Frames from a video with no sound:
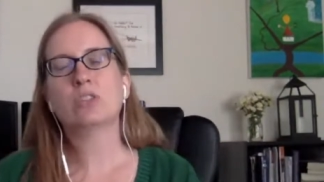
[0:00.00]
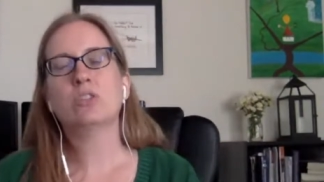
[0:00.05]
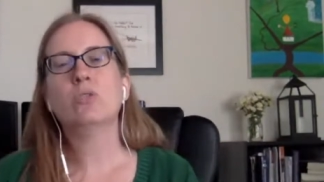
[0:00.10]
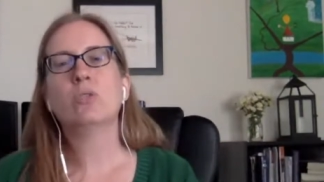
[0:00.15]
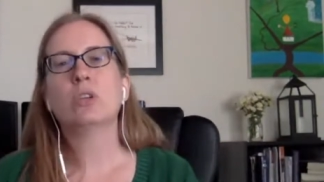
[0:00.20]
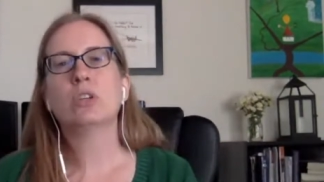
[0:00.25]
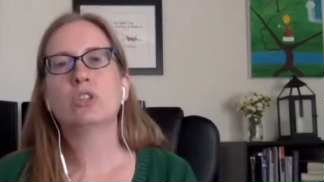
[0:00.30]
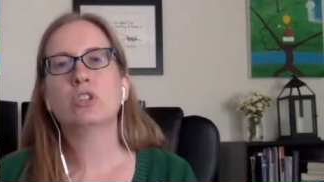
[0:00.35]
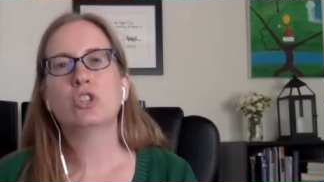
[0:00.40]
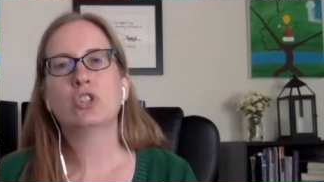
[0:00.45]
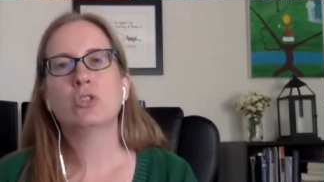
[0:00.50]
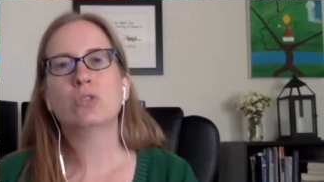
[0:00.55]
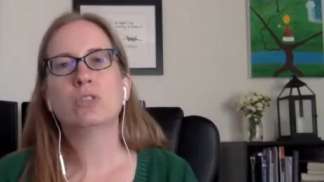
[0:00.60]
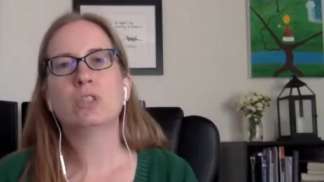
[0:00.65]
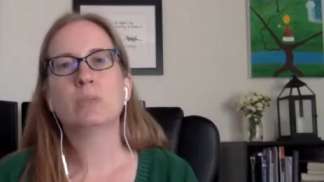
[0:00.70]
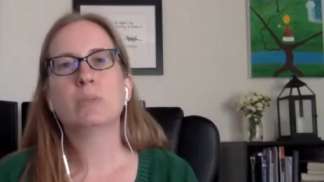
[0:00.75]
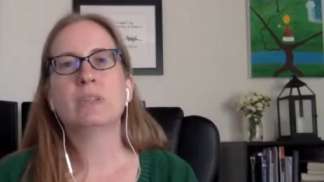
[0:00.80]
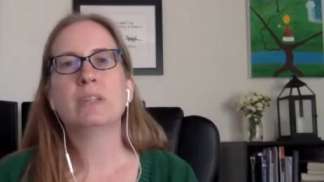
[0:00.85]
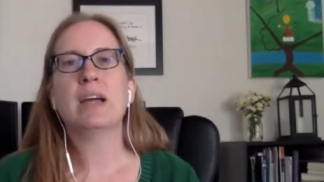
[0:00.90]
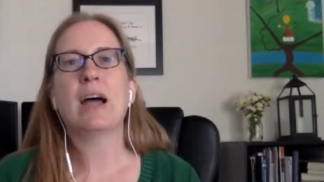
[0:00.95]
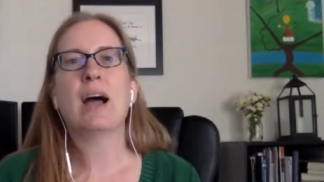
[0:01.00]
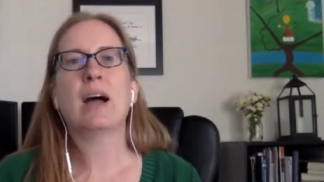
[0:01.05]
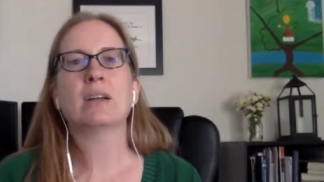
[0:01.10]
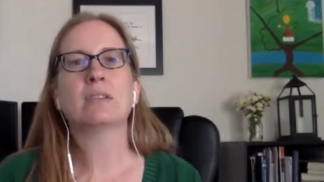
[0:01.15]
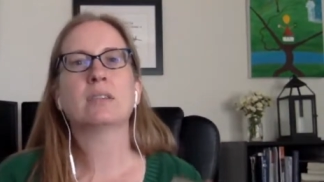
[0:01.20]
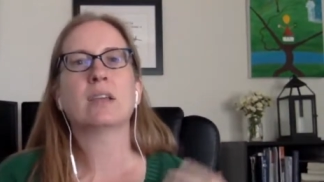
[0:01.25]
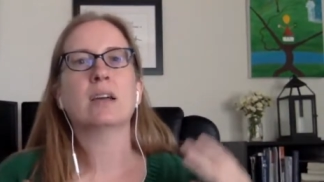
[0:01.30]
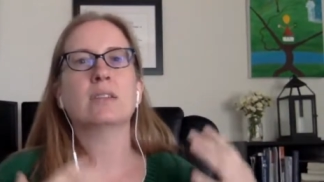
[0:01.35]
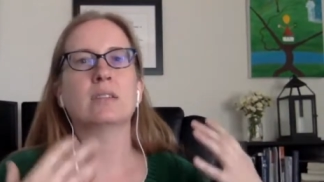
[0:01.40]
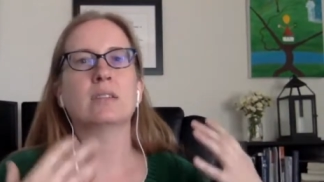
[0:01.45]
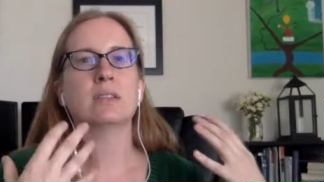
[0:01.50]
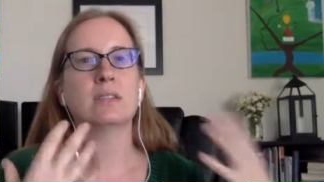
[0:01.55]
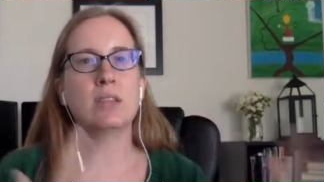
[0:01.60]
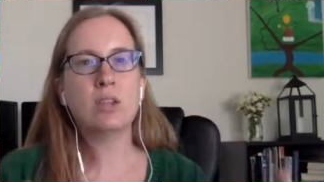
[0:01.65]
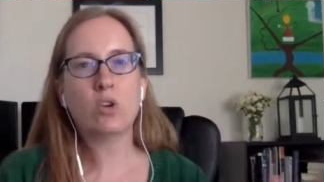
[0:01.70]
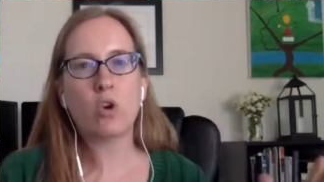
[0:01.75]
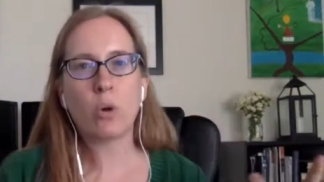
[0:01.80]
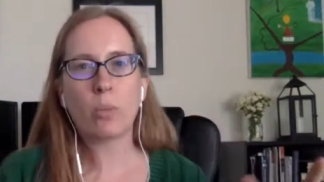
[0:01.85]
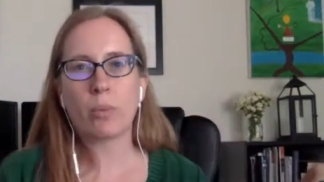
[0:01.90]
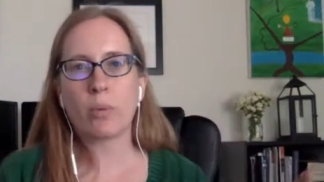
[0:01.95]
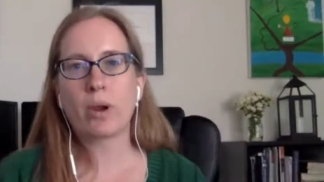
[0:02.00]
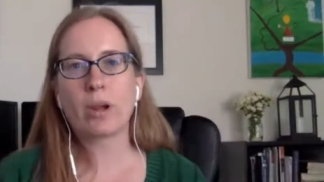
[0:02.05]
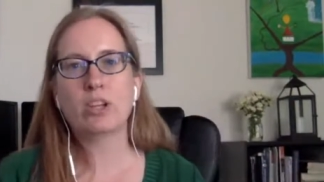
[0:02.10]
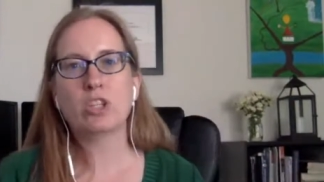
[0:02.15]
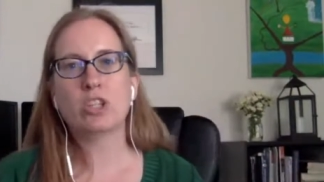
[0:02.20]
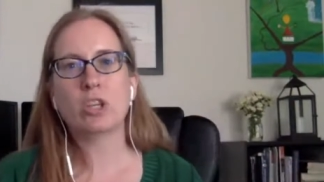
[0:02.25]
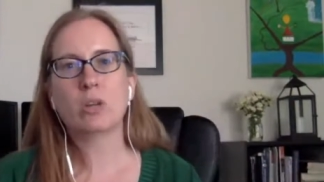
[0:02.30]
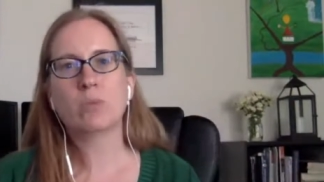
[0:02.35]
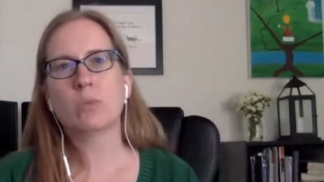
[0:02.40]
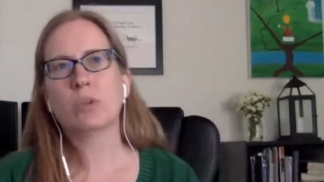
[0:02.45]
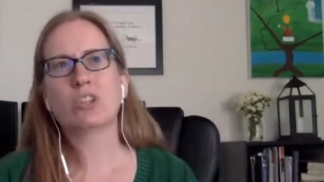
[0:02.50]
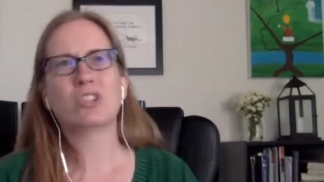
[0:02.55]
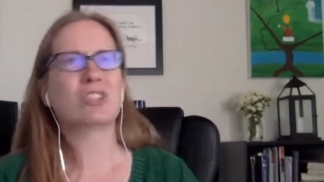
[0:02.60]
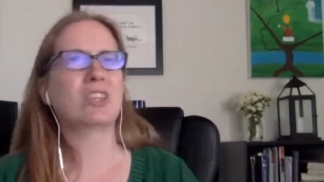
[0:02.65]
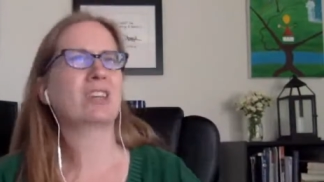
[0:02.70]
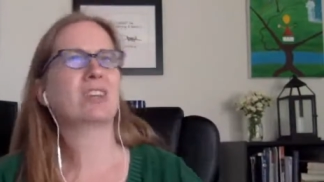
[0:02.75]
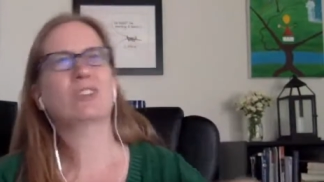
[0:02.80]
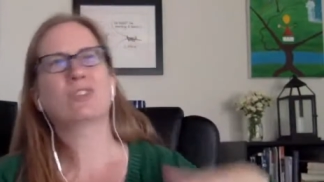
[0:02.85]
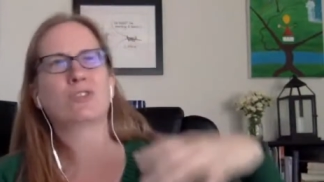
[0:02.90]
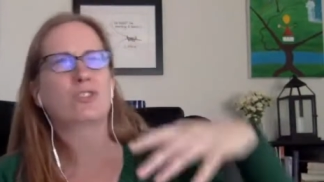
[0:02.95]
You can choose it to be taxed as a C corporation, which is like